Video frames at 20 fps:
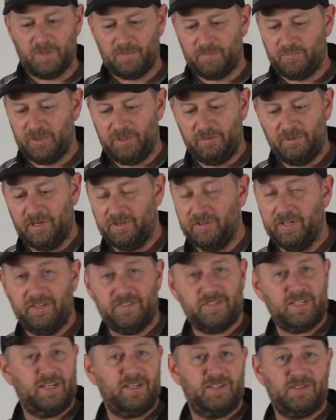pretty well
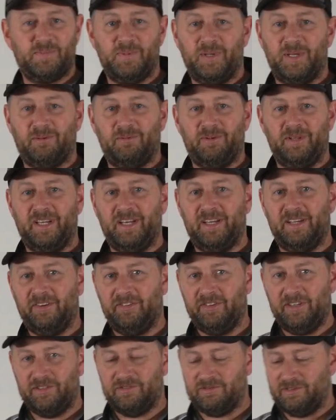NASCAR spec without
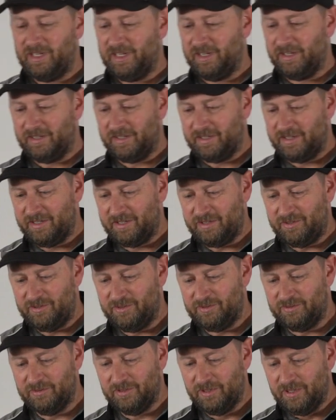exaggerating at
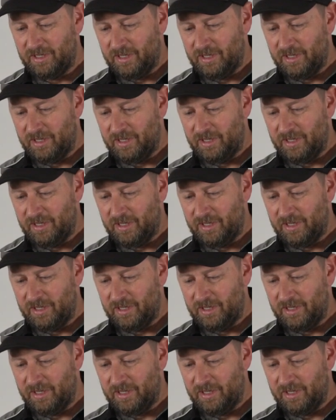all.